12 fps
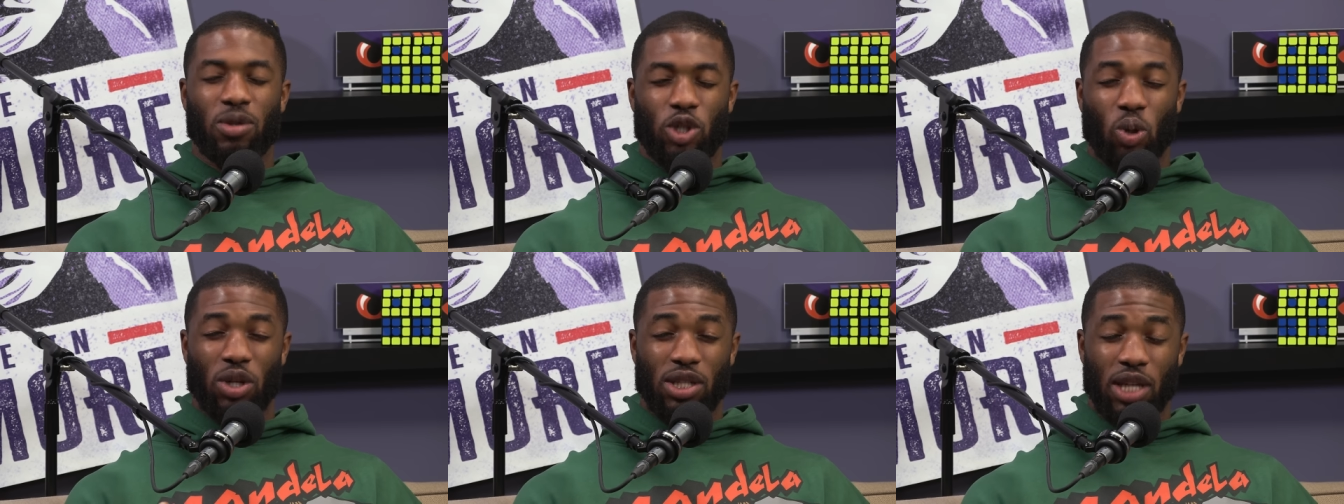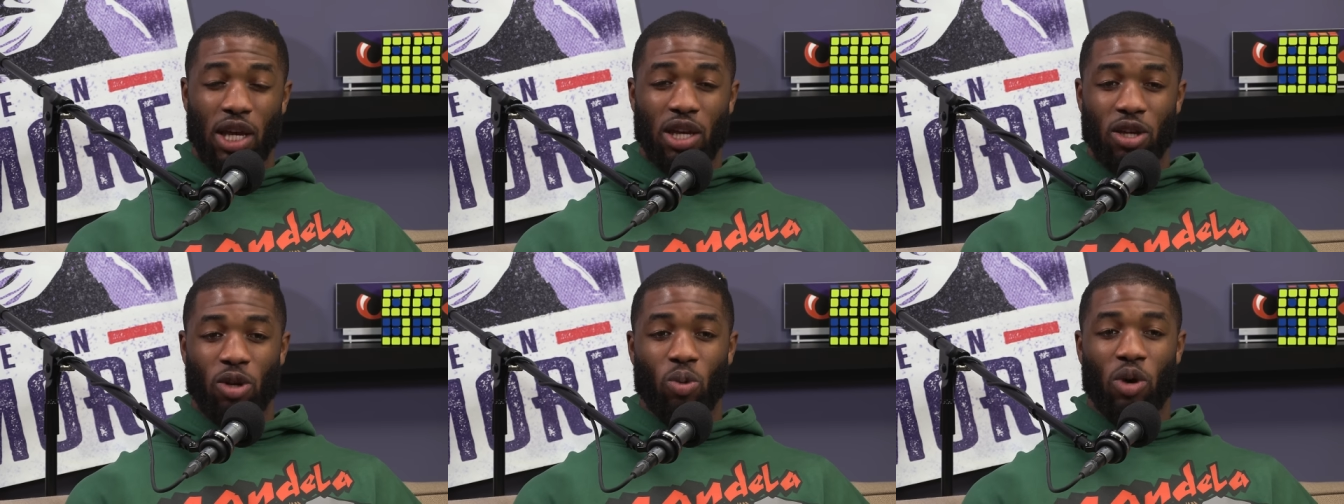So to say,
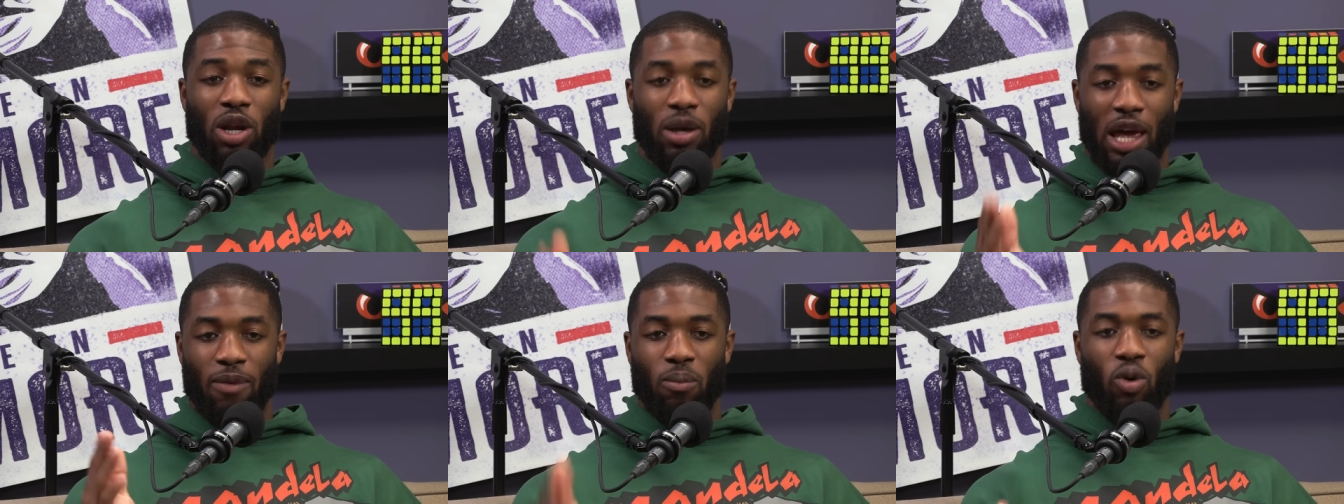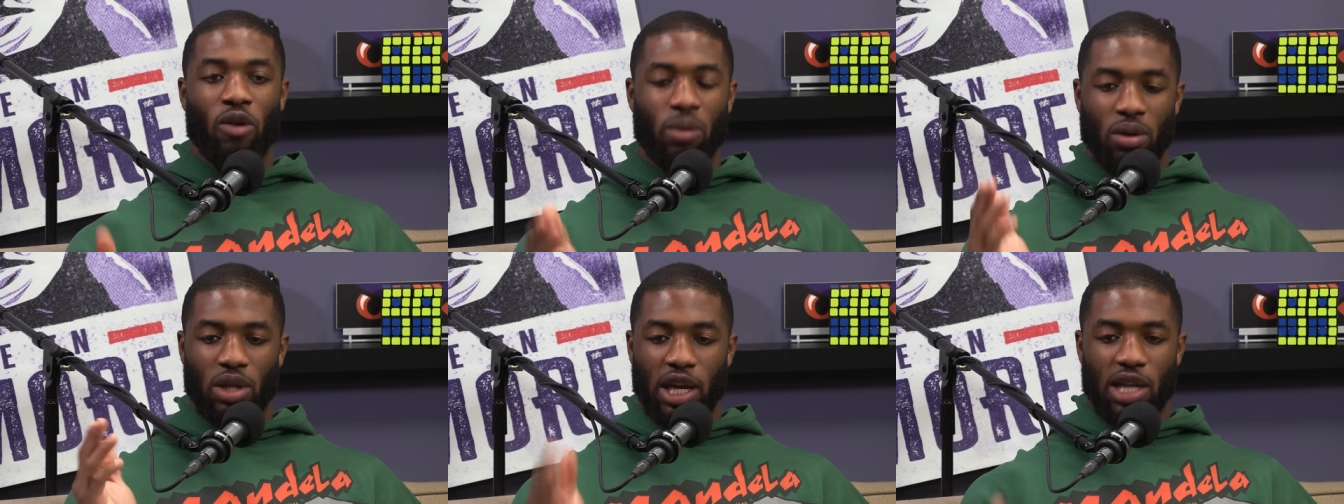you want to have more of
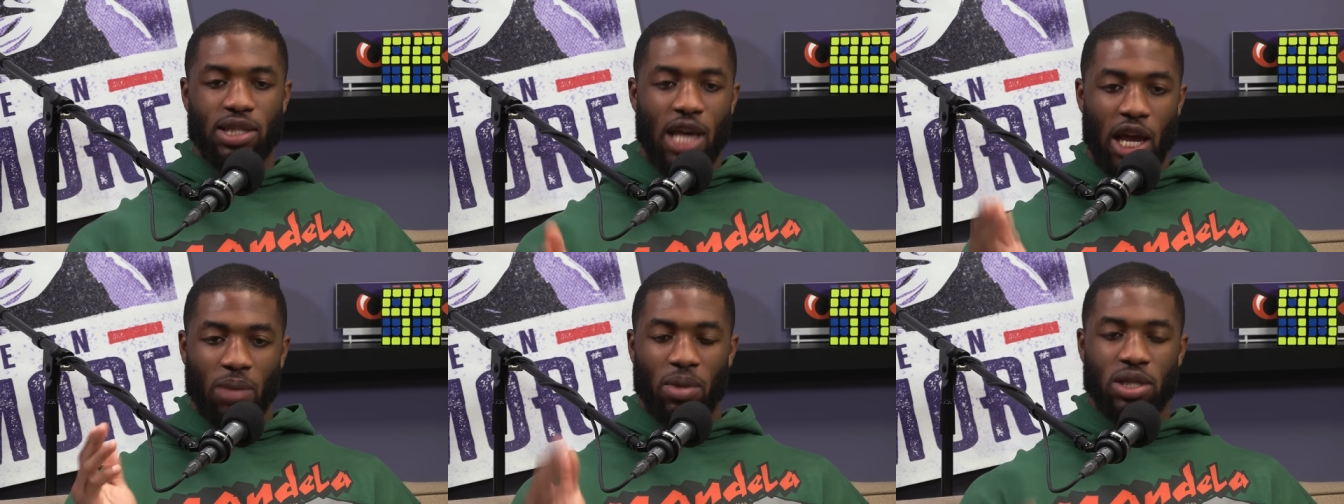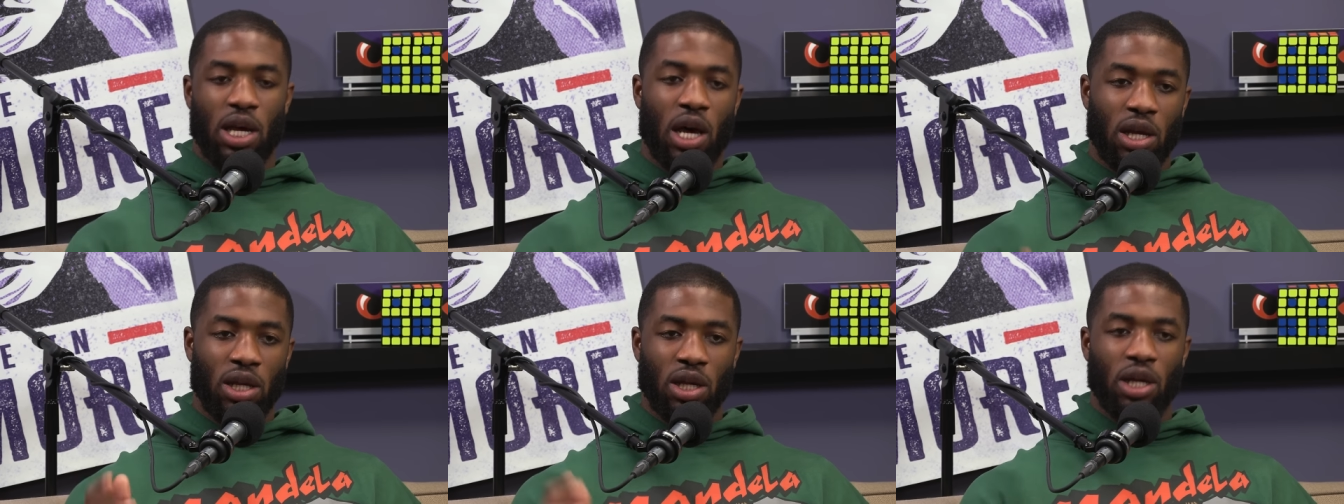a, like attacking
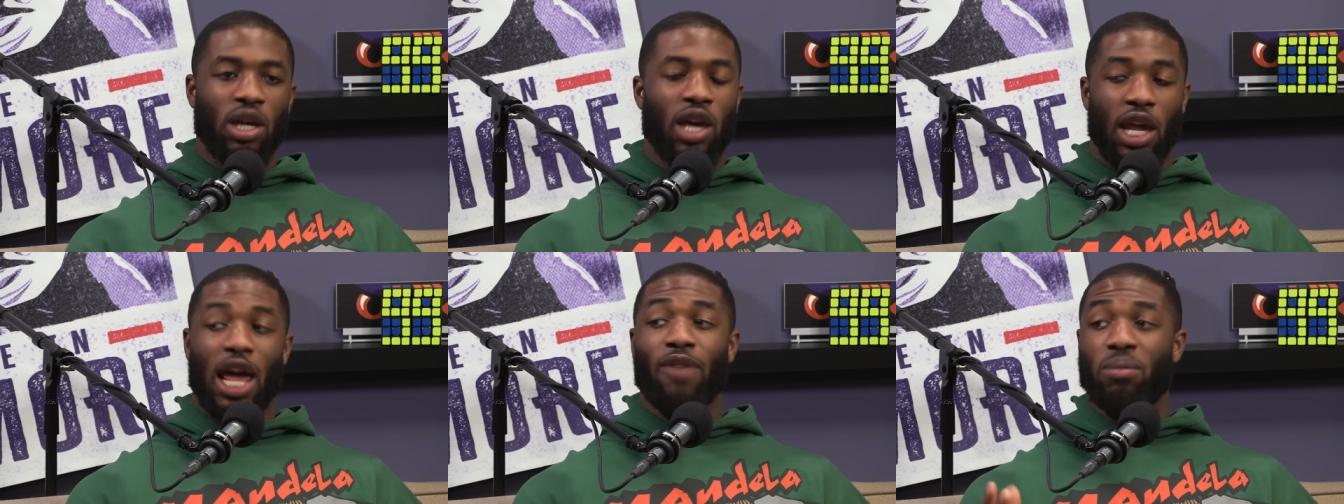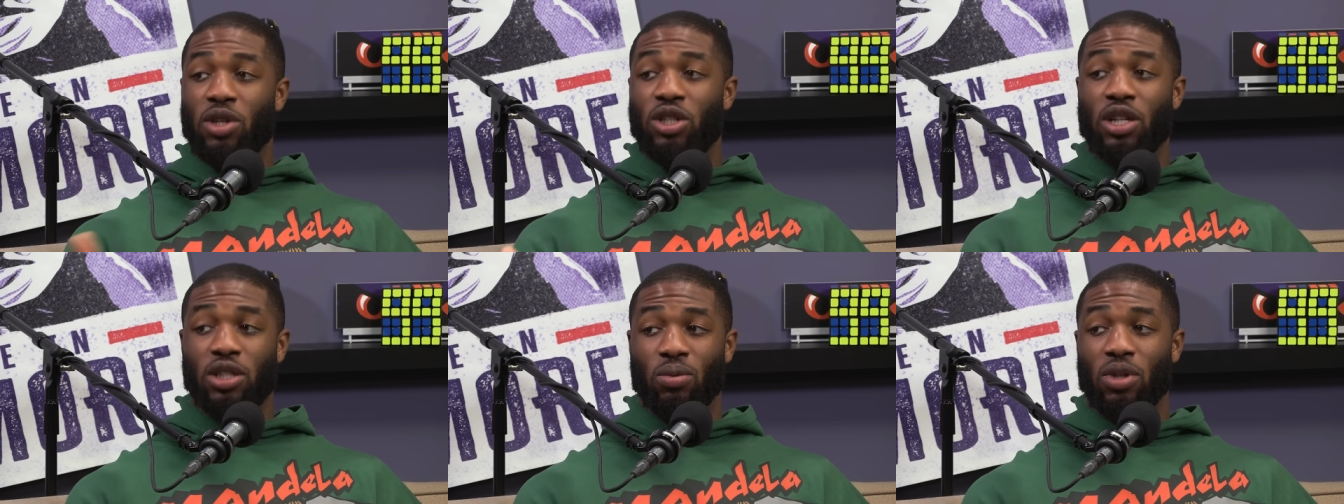mentality and have him
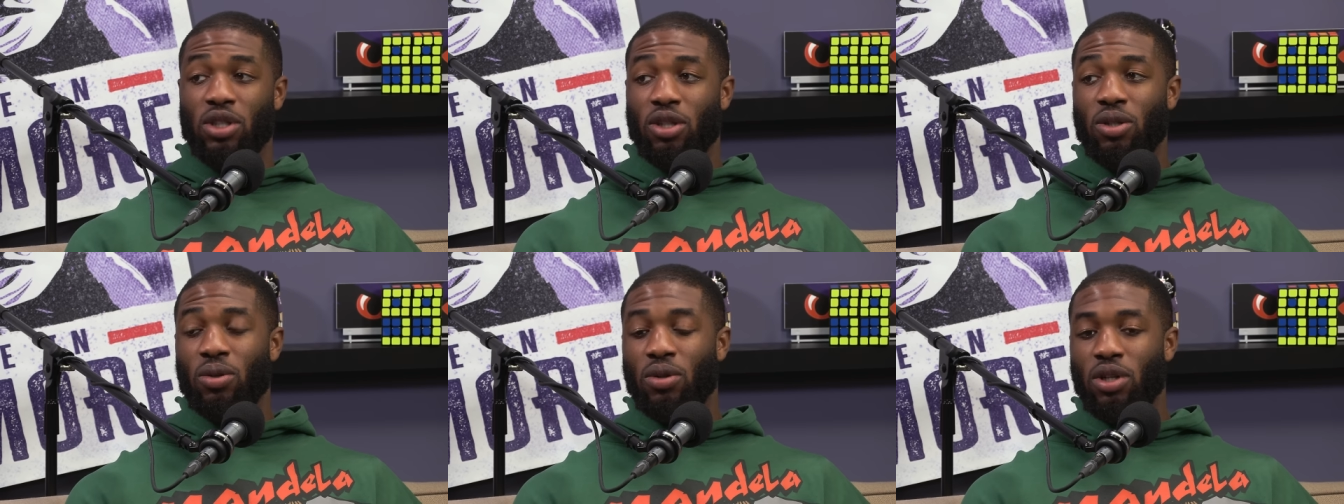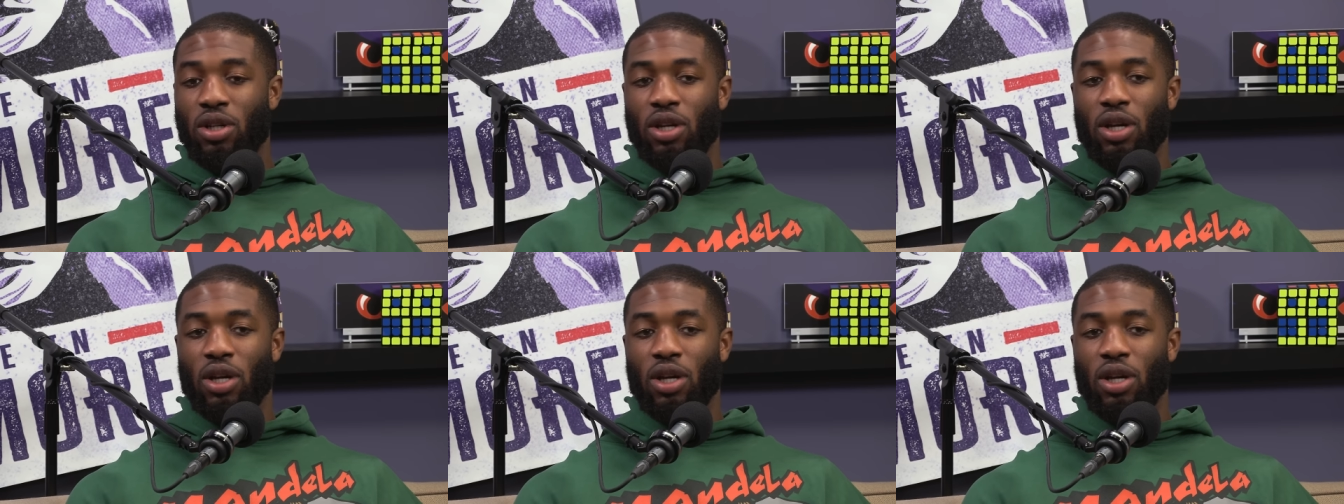adjust to what you're doing.